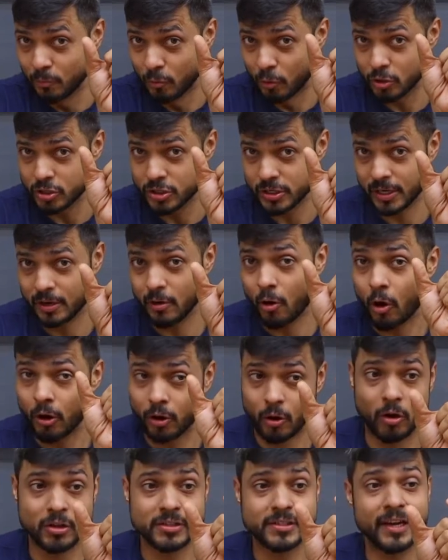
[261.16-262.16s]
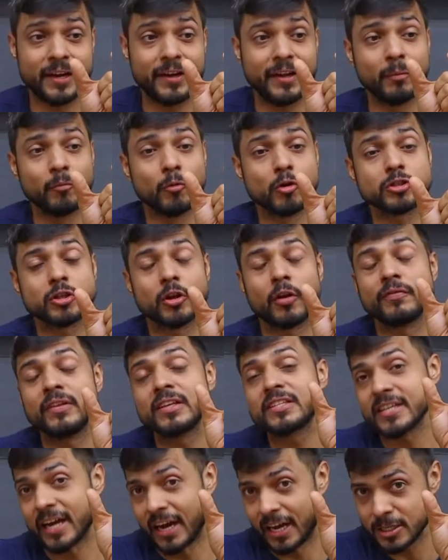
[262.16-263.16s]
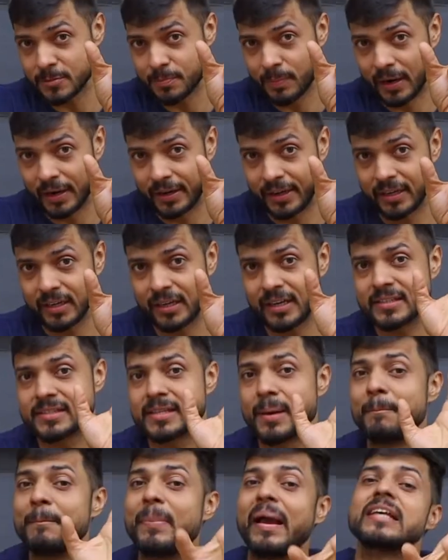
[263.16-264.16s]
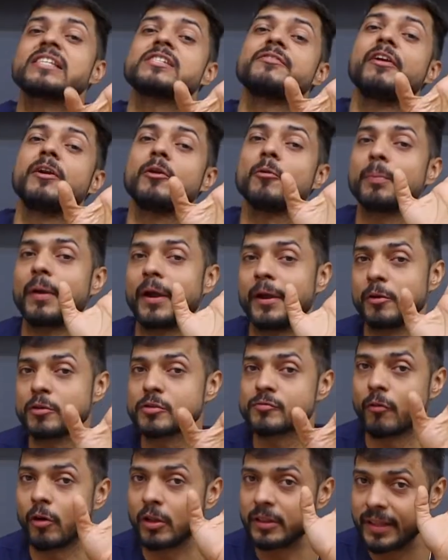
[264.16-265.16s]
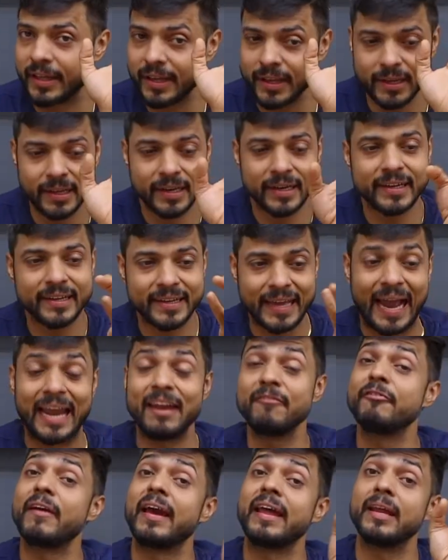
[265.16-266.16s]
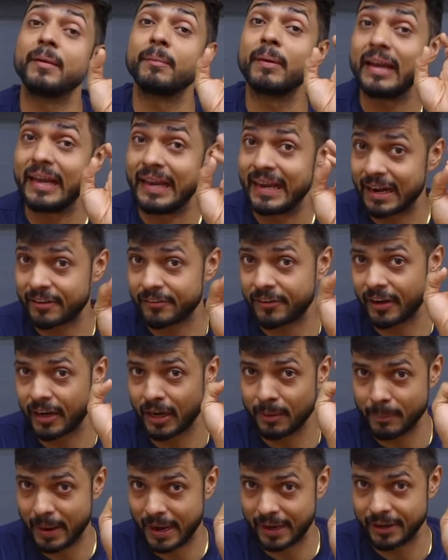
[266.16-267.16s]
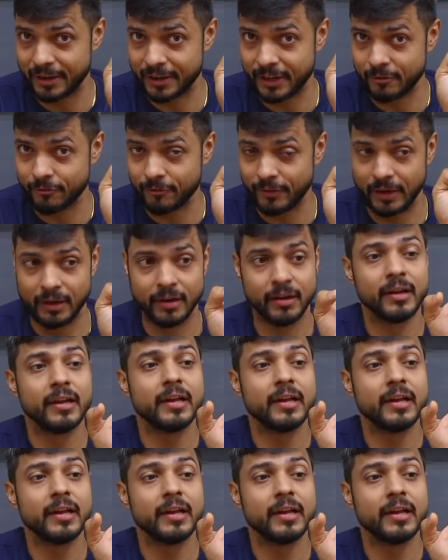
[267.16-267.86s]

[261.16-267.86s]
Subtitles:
motion of the charge particle is the best way to produce the time variable electric and magnetic field.